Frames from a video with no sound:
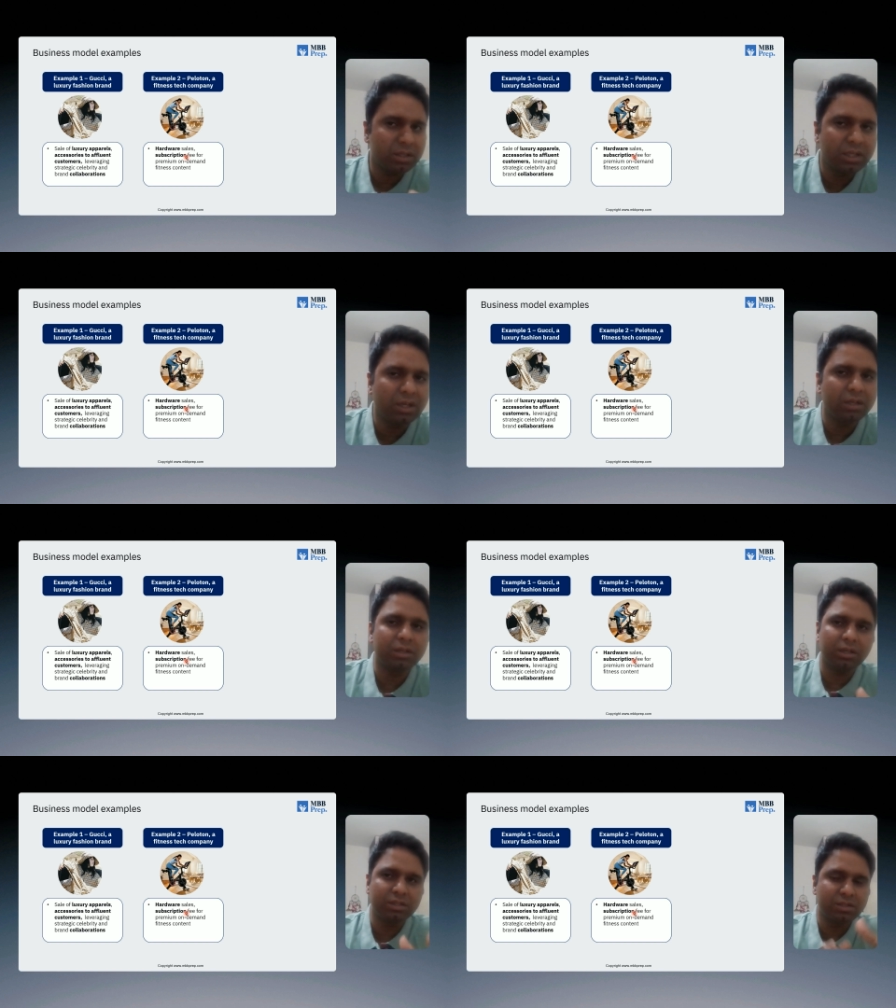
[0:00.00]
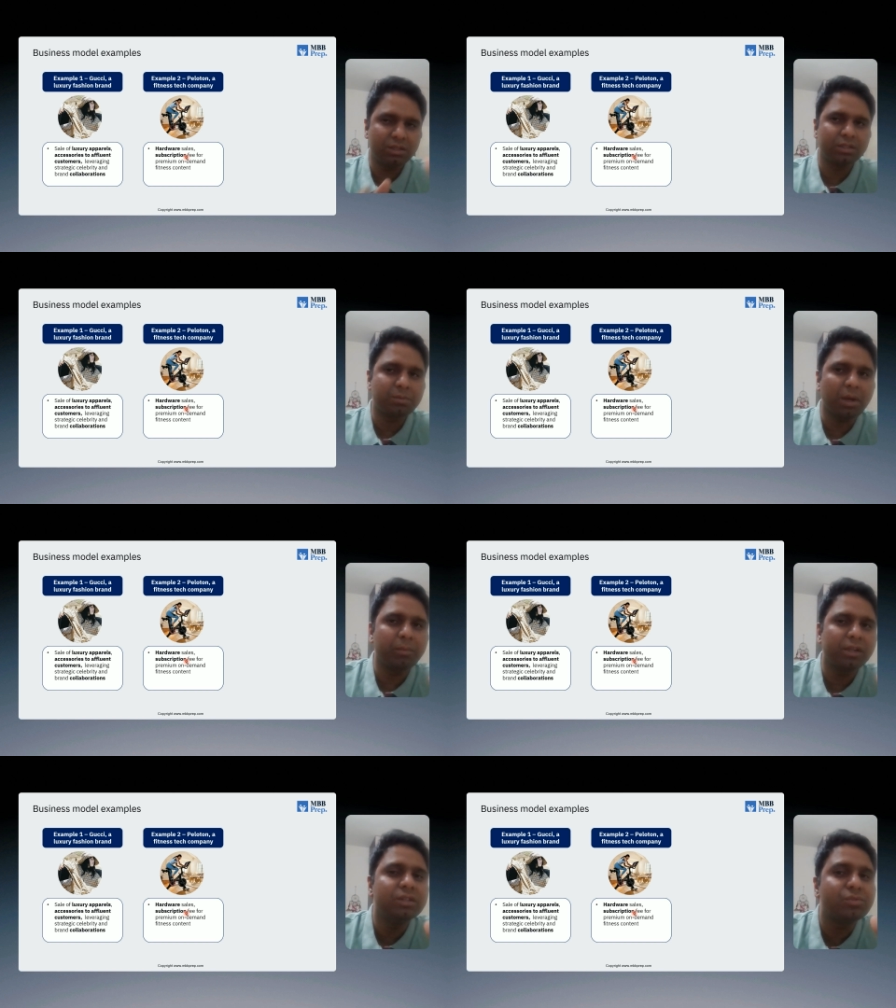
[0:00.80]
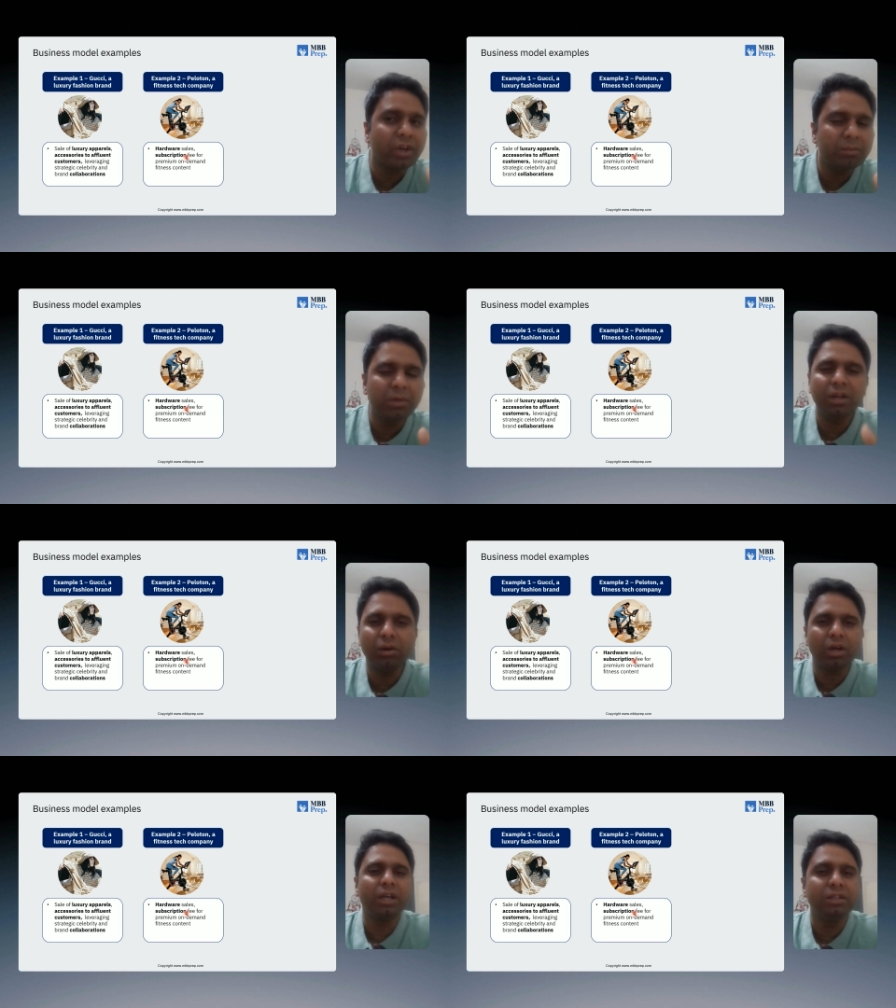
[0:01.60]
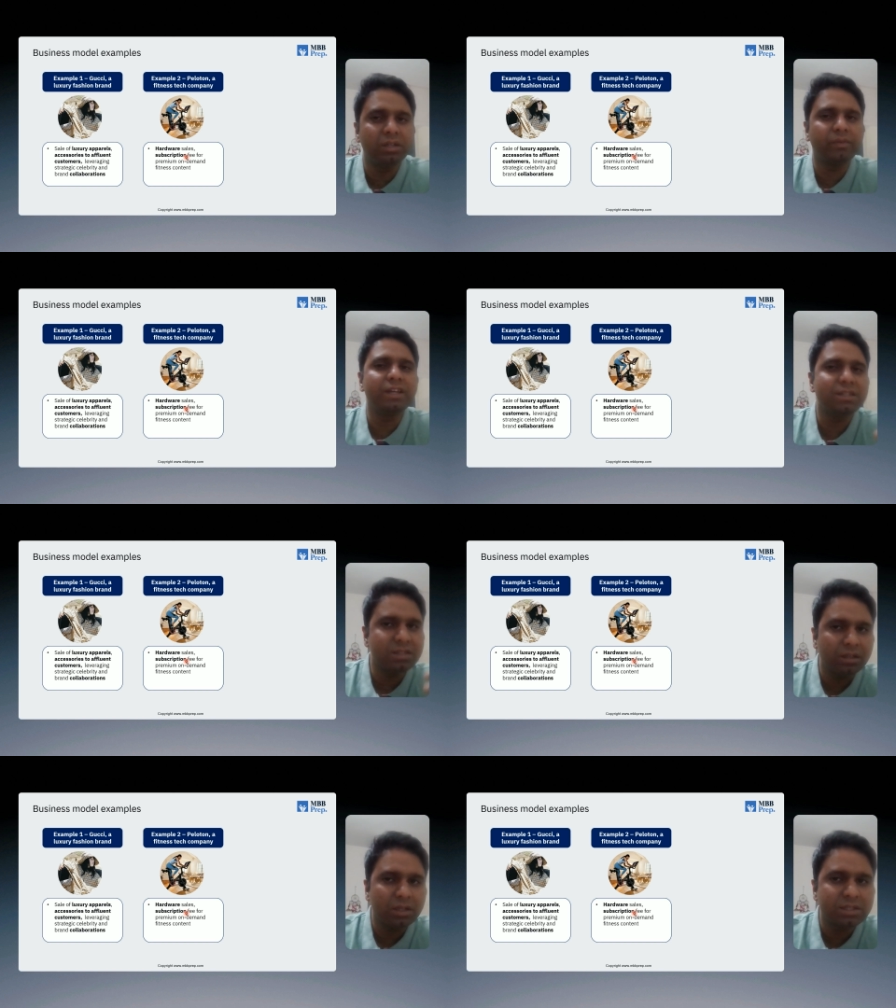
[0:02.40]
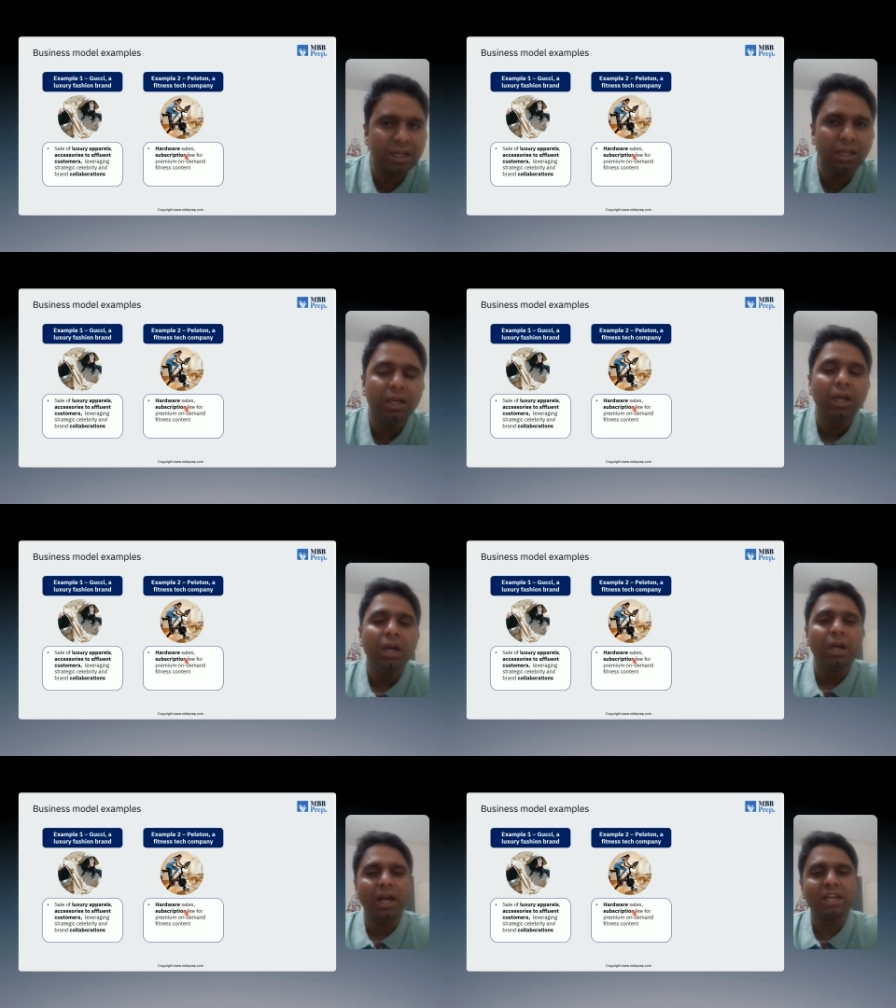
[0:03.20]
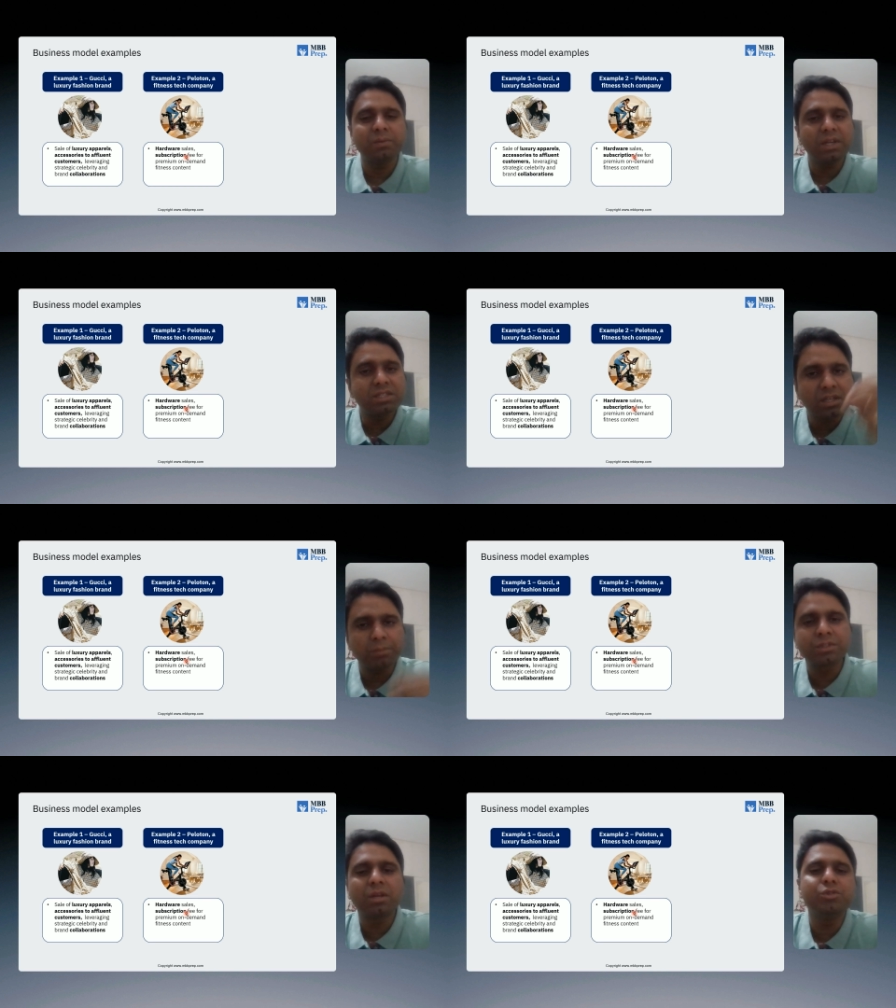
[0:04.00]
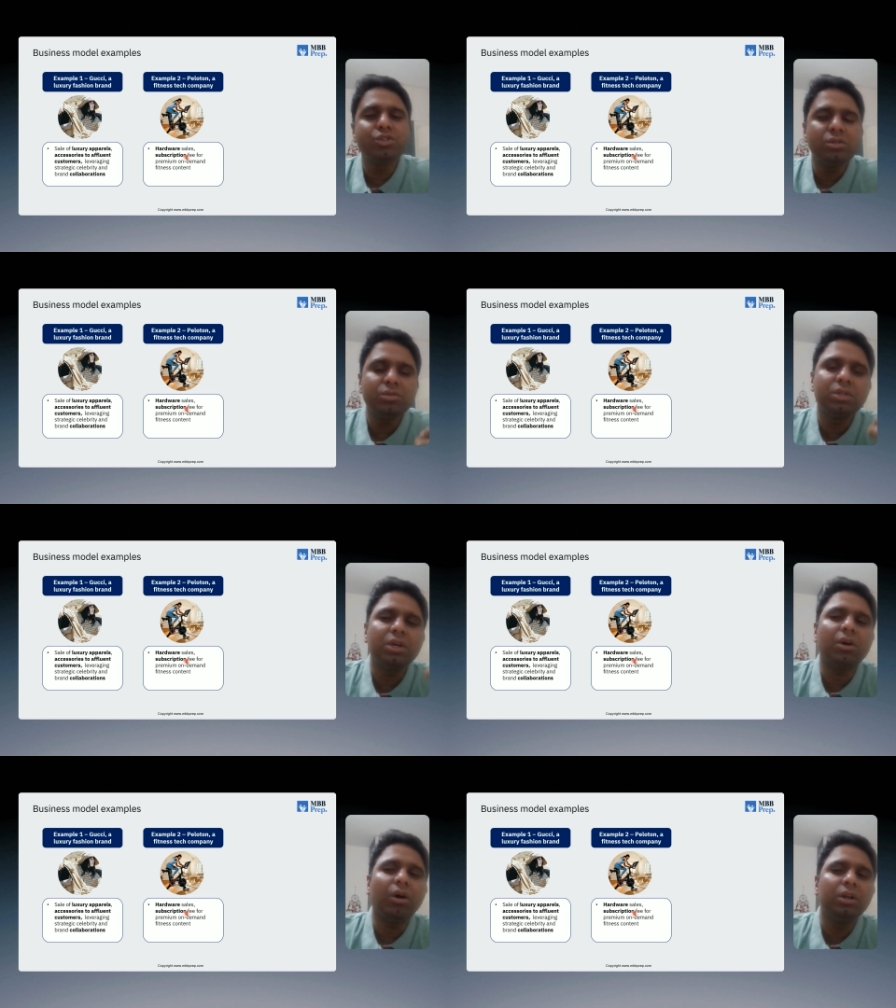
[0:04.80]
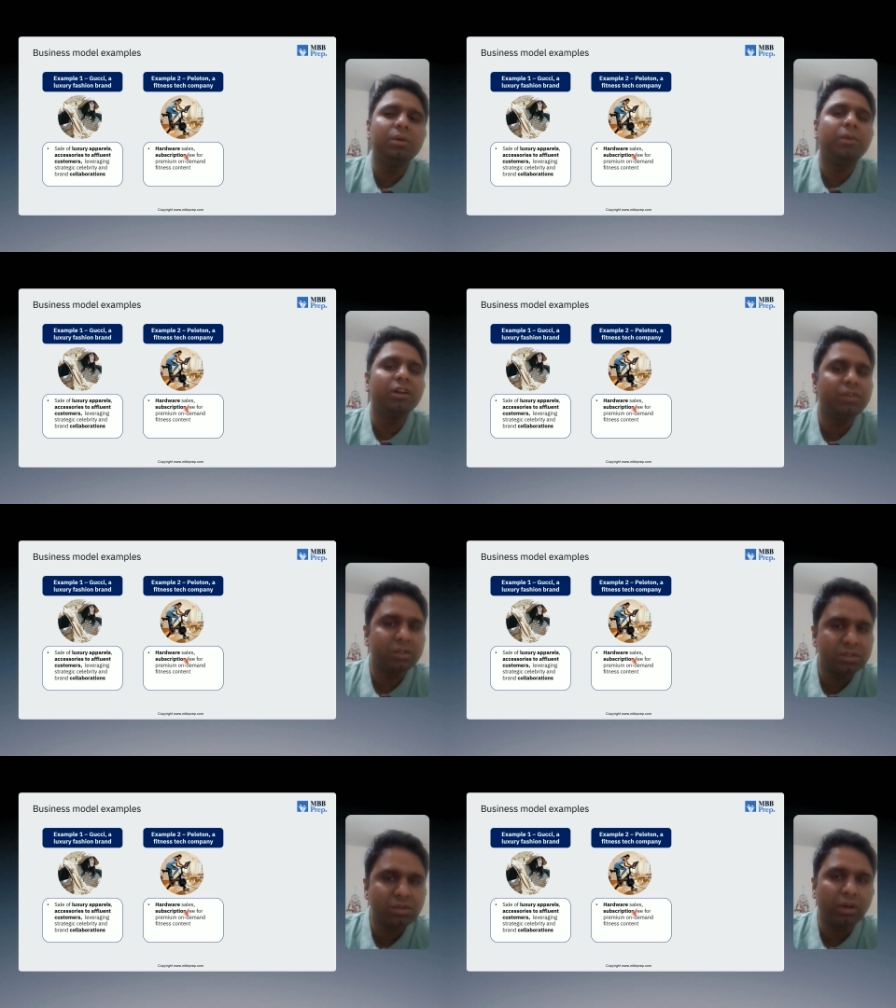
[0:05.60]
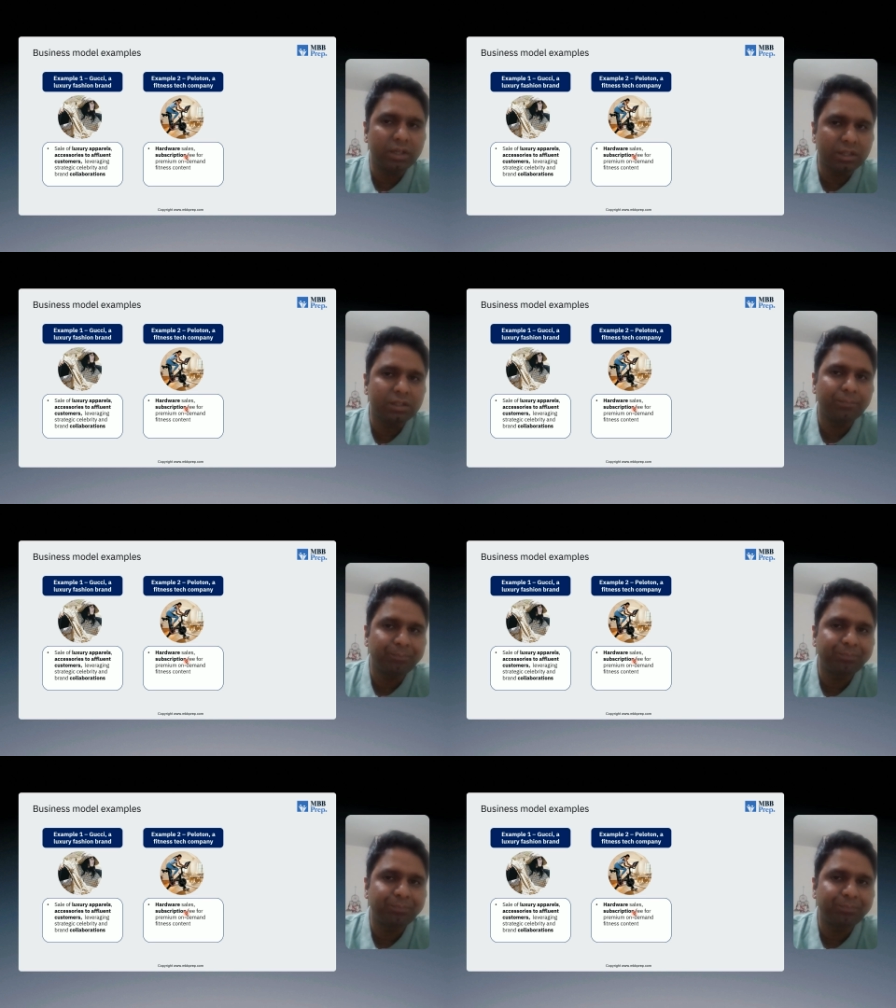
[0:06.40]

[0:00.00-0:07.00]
Here, it's primarily the treadmill or other devices that they sell, as well as subscription to their on-demand fitness content,